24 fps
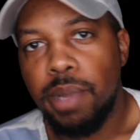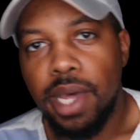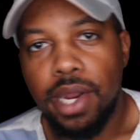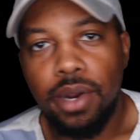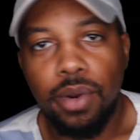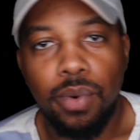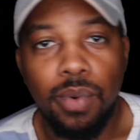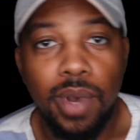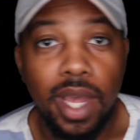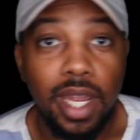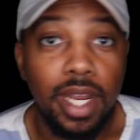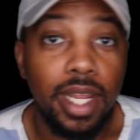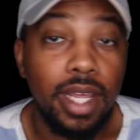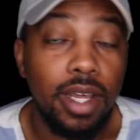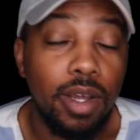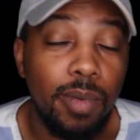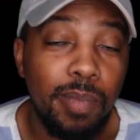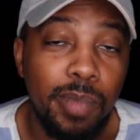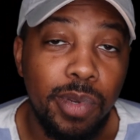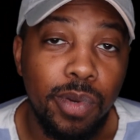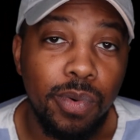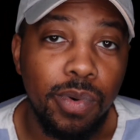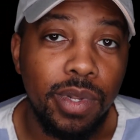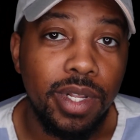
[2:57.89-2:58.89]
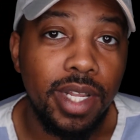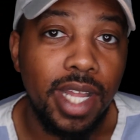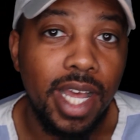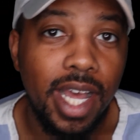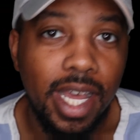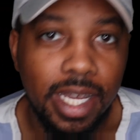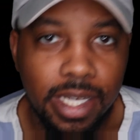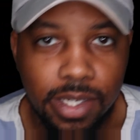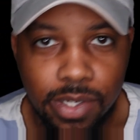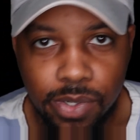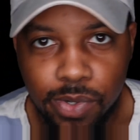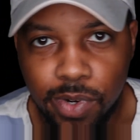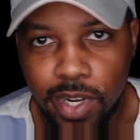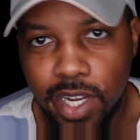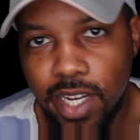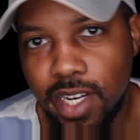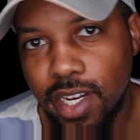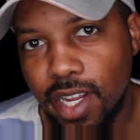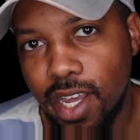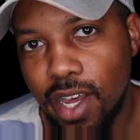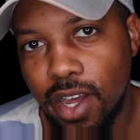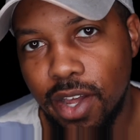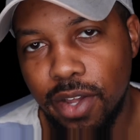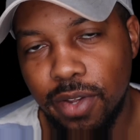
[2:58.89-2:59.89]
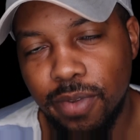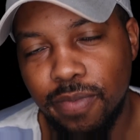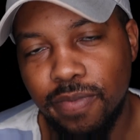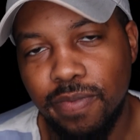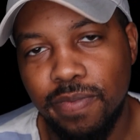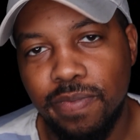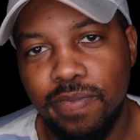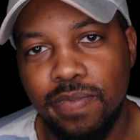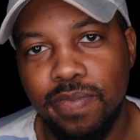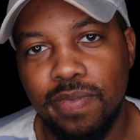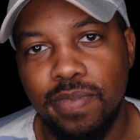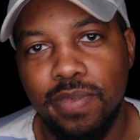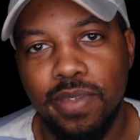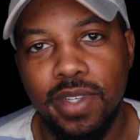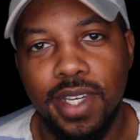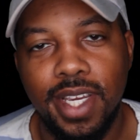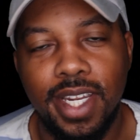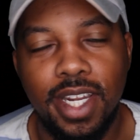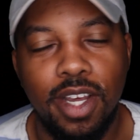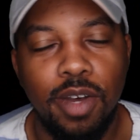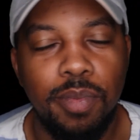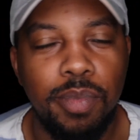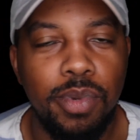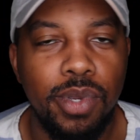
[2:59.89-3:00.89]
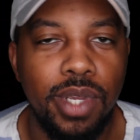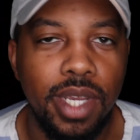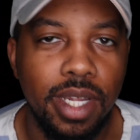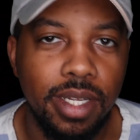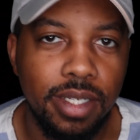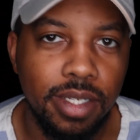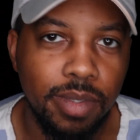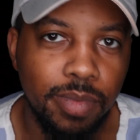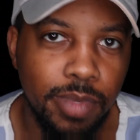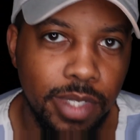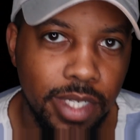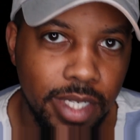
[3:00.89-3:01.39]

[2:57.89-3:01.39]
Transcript: better way to help you relax right now and help you get some